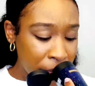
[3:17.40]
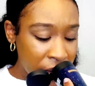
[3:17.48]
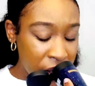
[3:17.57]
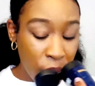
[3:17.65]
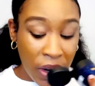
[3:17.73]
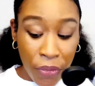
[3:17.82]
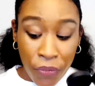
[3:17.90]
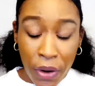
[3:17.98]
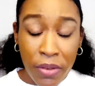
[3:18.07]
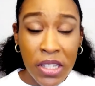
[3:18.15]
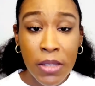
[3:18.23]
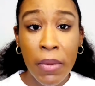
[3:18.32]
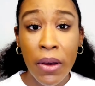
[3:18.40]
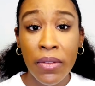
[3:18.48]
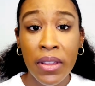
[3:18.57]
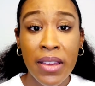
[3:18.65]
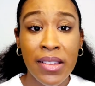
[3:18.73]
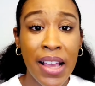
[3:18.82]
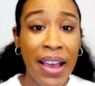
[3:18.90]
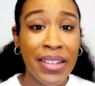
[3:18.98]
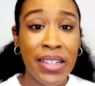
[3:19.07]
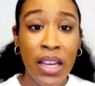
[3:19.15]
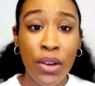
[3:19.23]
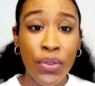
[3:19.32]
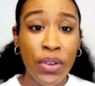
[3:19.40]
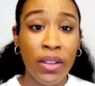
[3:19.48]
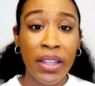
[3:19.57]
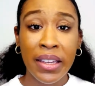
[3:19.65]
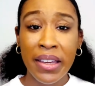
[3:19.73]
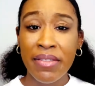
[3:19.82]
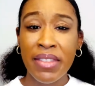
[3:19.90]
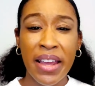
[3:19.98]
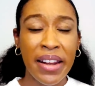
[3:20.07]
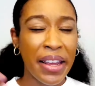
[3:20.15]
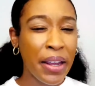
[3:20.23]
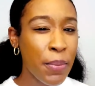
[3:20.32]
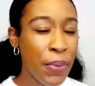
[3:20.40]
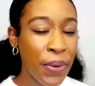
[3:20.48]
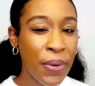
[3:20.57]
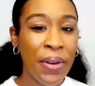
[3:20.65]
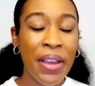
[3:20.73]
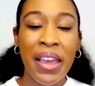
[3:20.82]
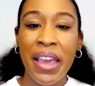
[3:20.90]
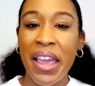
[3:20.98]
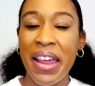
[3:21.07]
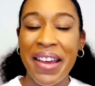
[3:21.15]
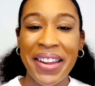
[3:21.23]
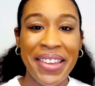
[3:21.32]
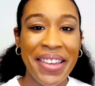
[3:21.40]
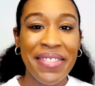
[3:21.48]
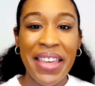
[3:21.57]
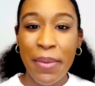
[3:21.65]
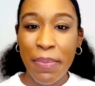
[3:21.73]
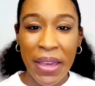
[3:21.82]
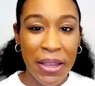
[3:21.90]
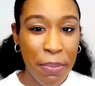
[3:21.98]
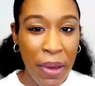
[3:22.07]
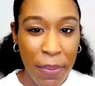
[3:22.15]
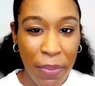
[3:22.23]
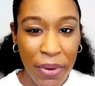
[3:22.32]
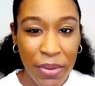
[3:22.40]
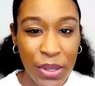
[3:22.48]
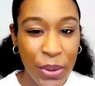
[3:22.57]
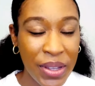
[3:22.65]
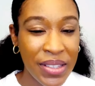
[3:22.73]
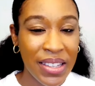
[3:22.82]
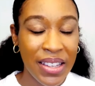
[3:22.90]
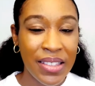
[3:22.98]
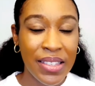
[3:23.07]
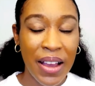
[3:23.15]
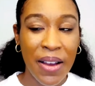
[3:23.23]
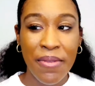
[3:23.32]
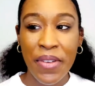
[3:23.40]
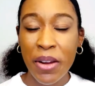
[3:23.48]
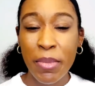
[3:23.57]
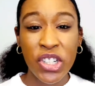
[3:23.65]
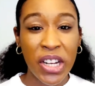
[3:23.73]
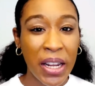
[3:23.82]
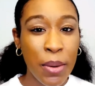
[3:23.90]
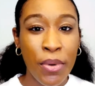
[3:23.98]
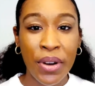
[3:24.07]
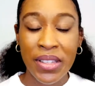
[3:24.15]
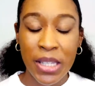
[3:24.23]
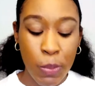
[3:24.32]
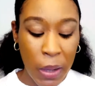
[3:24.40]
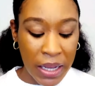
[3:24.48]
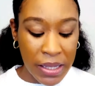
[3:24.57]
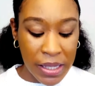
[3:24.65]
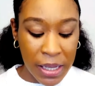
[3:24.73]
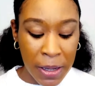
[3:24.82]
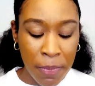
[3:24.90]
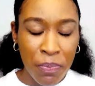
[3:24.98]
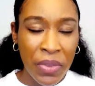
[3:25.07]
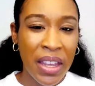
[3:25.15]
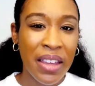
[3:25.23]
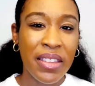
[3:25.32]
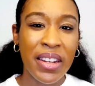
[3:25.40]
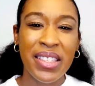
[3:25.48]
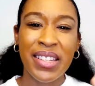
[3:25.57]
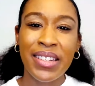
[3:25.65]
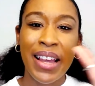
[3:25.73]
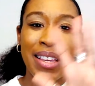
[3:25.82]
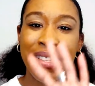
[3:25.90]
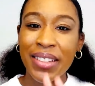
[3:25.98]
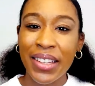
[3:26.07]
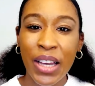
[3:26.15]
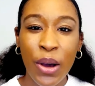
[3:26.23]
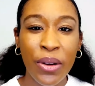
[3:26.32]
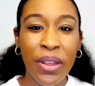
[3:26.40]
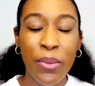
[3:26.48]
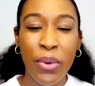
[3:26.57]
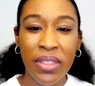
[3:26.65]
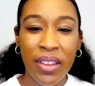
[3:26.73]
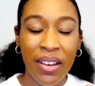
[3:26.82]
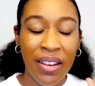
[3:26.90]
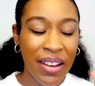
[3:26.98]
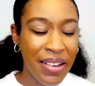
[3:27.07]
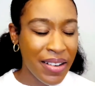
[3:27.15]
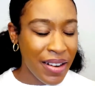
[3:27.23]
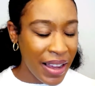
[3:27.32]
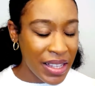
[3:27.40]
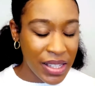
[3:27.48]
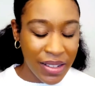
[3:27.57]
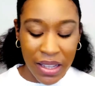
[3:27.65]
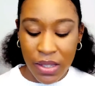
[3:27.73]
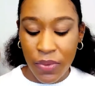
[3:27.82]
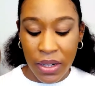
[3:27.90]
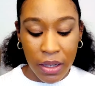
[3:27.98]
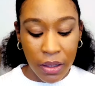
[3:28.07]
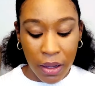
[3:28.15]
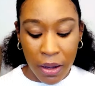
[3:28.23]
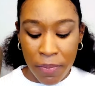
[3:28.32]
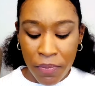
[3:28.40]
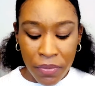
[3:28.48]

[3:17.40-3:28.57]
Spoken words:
So when I first smell this, I definitely get that amber and I get that pink pepper. So it's very much amber and spicy, and then it's nicely coated with a nice vanilla.